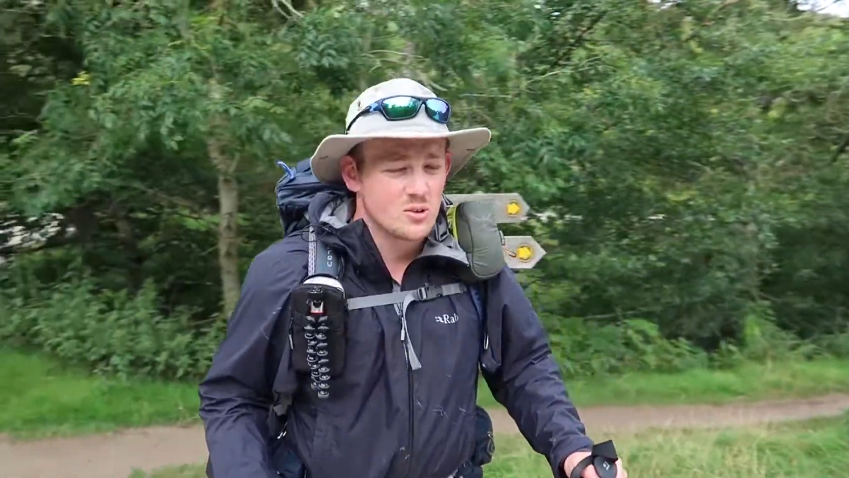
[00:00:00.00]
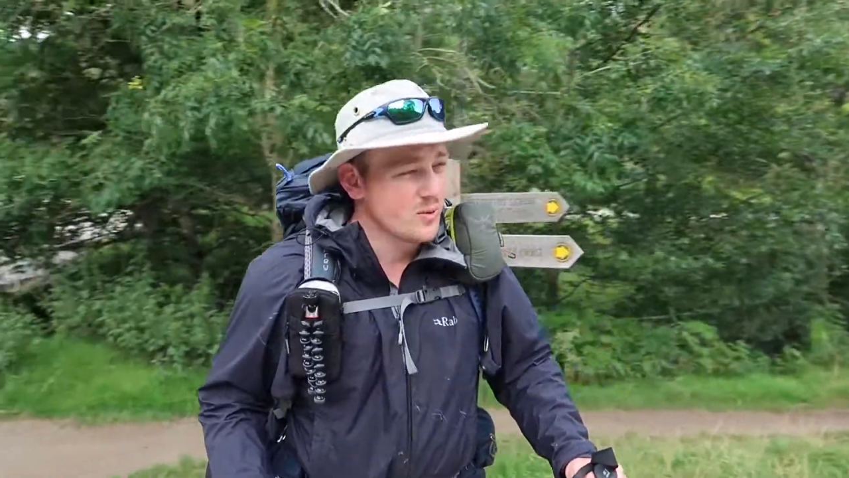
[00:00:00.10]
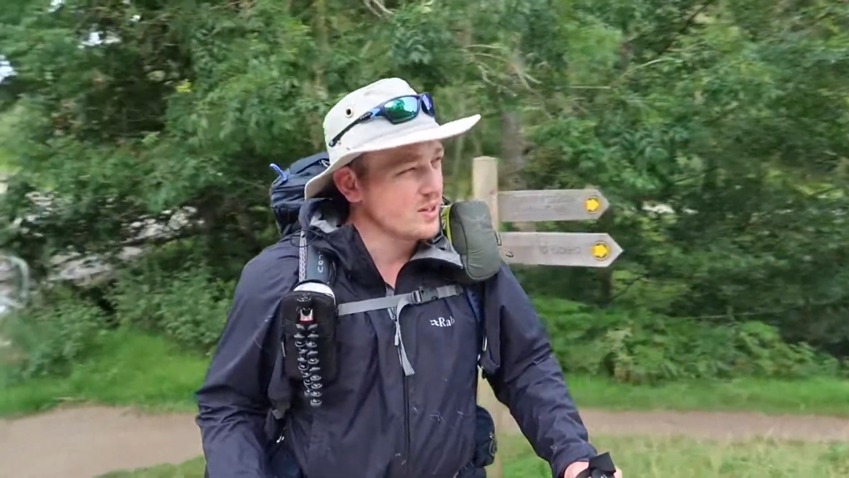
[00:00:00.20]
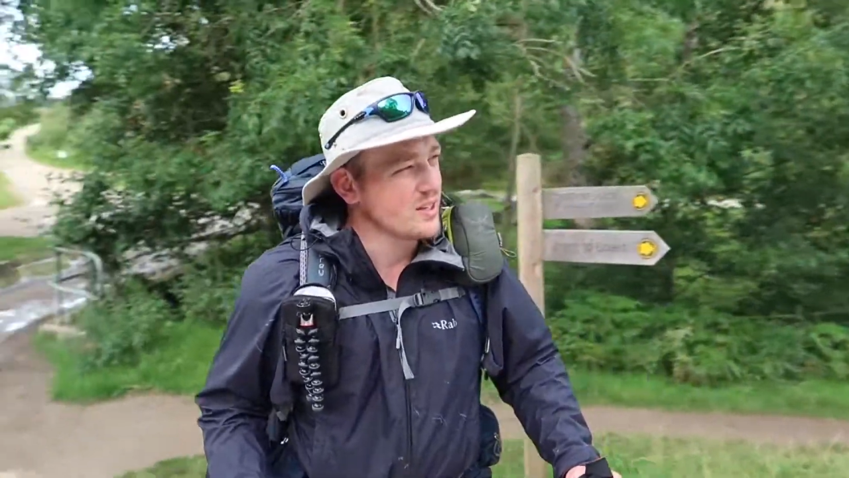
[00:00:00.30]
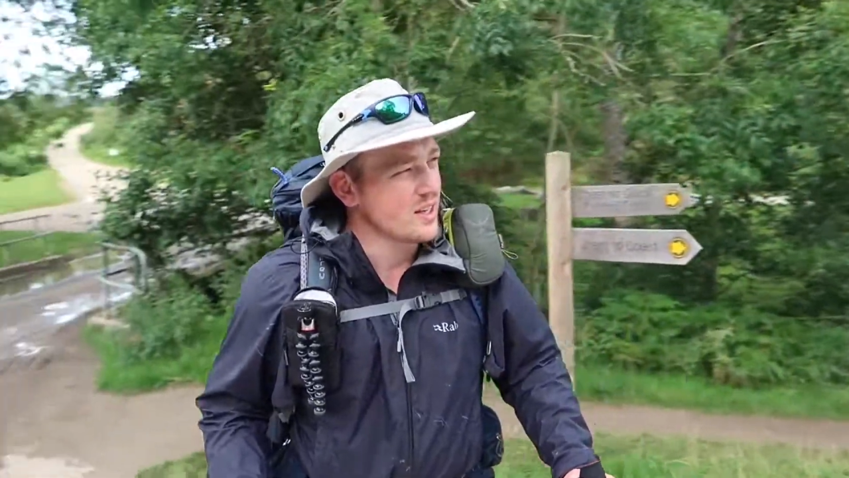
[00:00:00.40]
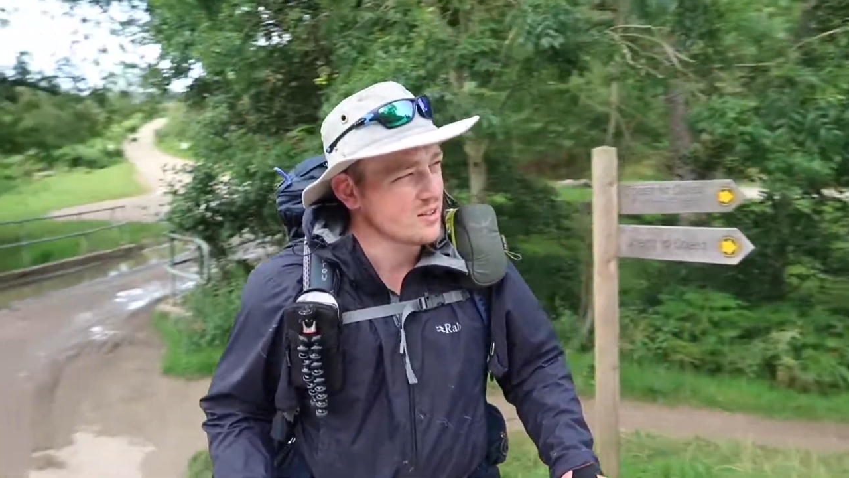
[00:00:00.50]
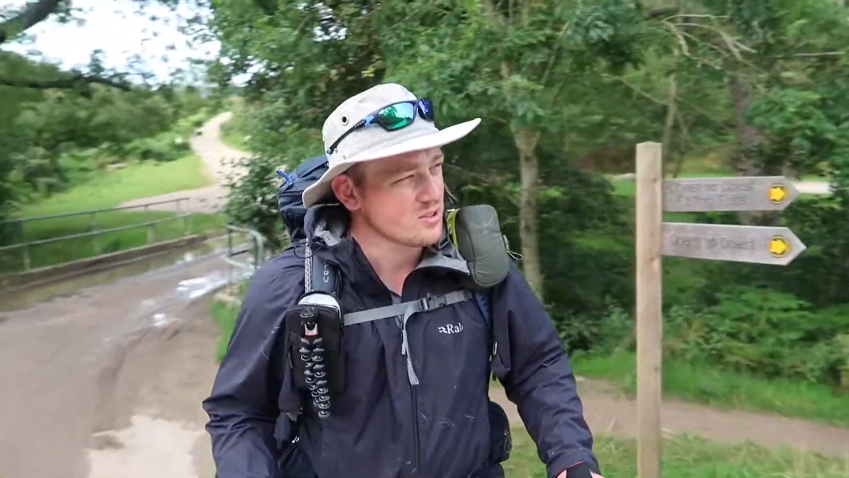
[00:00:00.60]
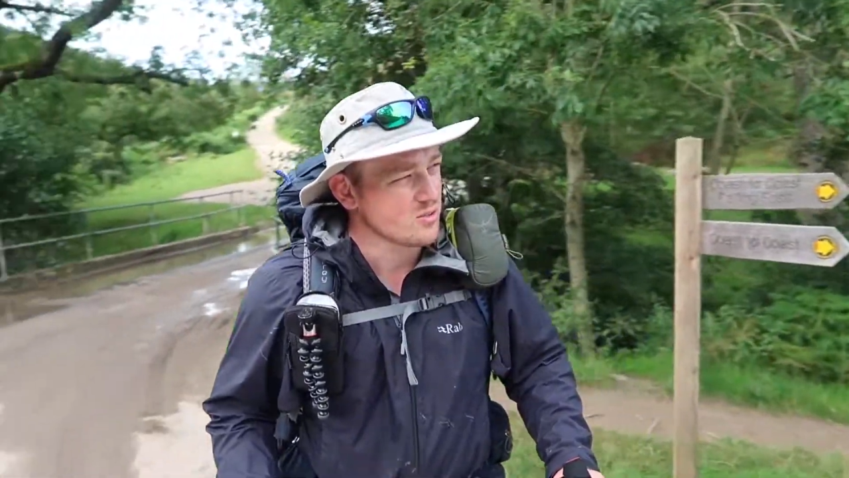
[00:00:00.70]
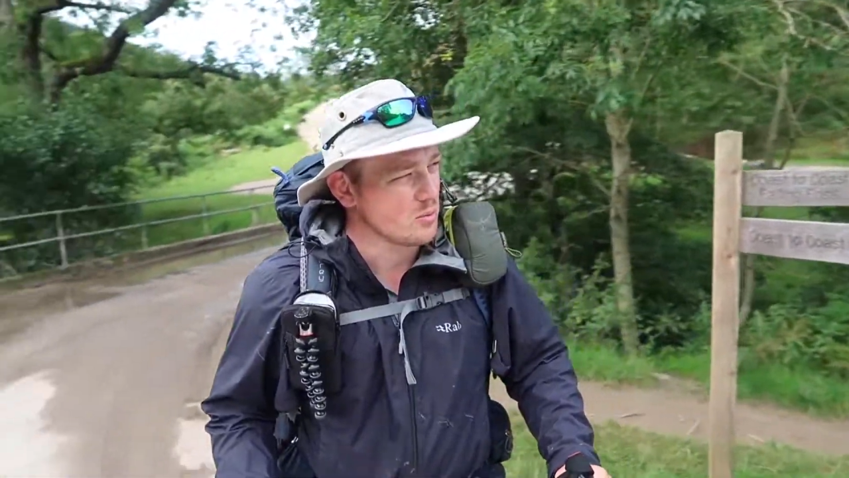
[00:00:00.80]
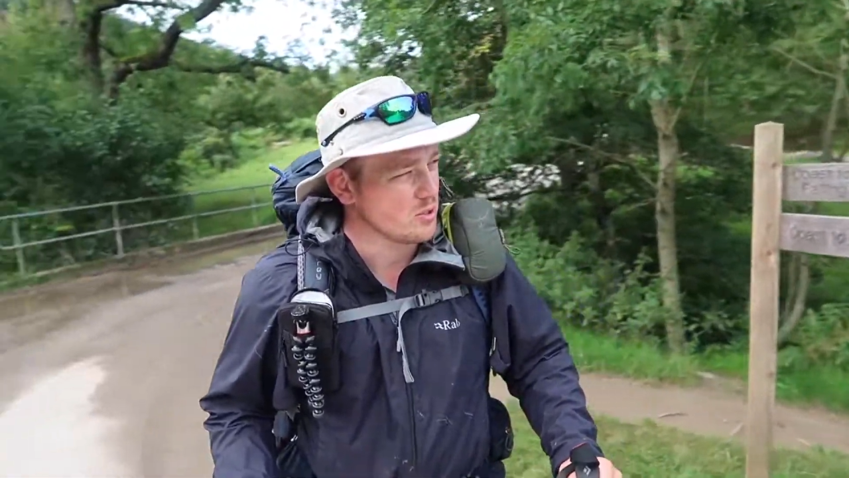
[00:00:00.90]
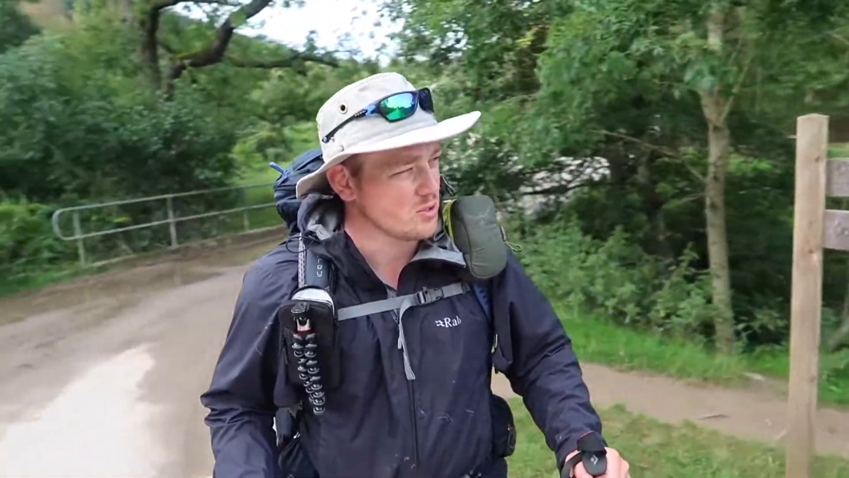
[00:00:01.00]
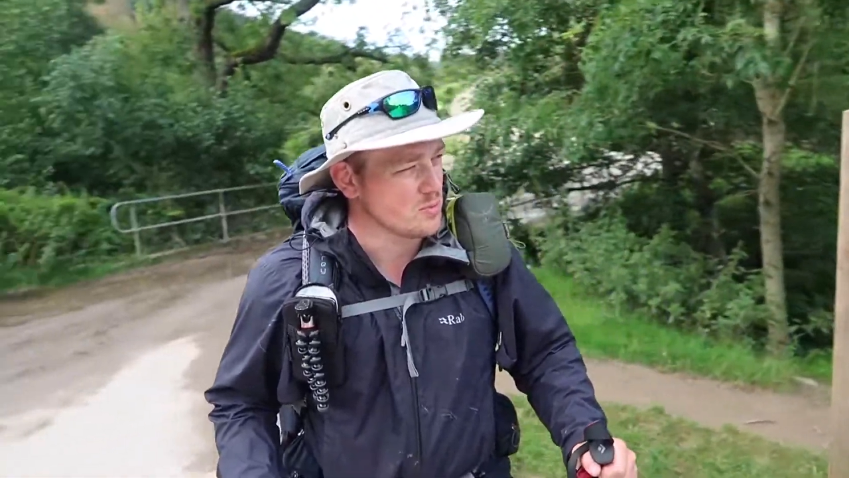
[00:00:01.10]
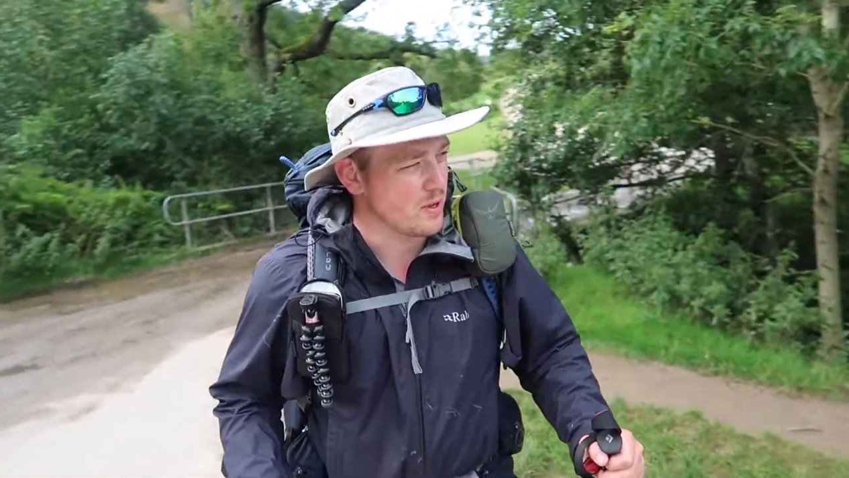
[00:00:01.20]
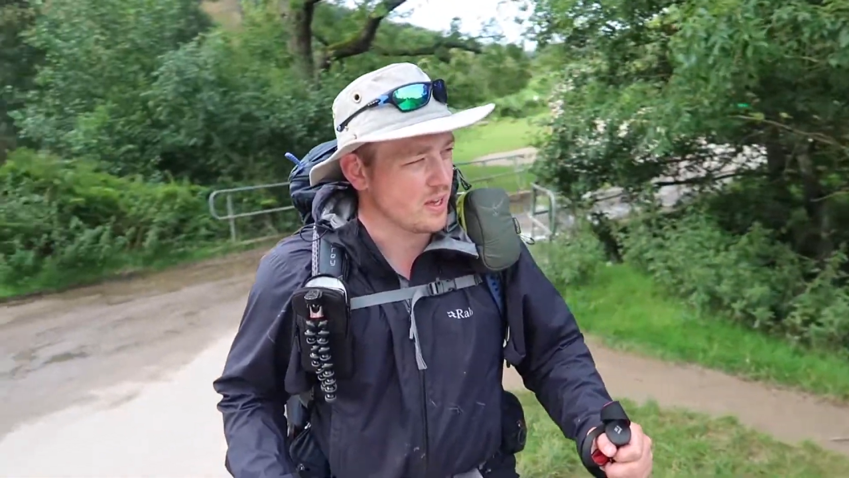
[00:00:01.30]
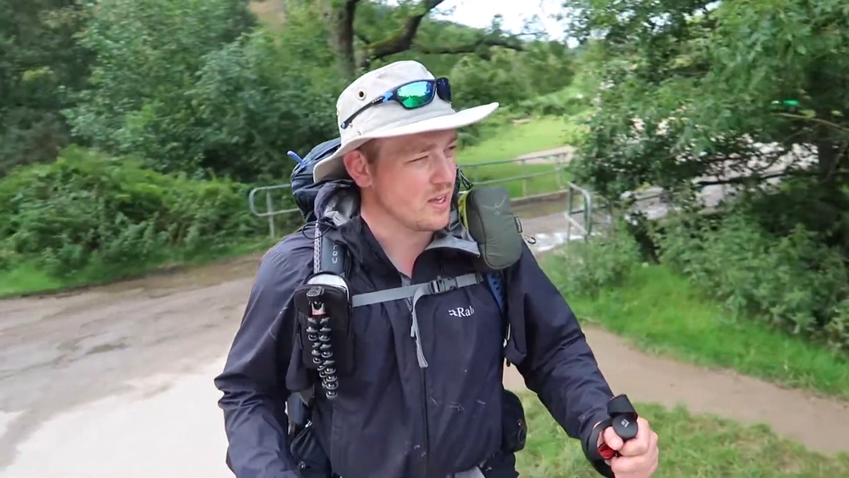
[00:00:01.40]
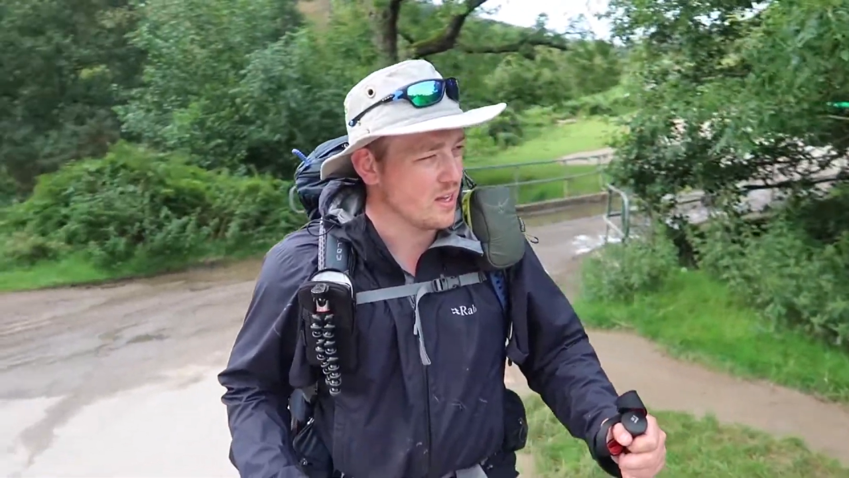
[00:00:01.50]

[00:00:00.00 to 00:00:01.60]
the way down to Robin Hood's Bay.